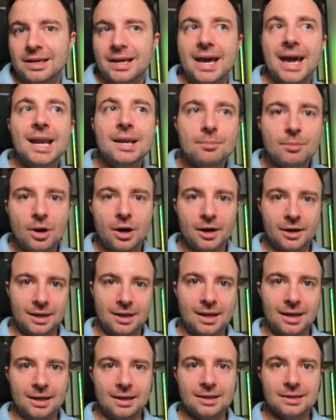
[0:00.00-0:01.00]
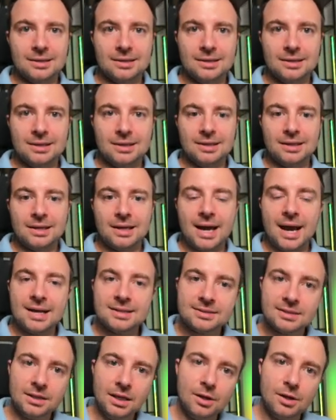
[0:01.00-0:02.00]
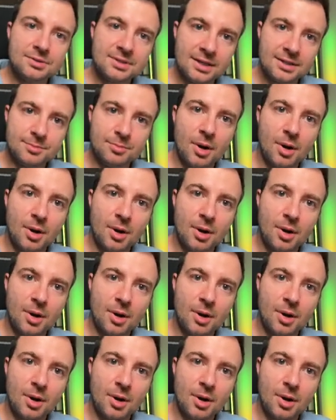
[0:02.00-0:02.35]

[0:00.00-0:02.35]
and marking as close as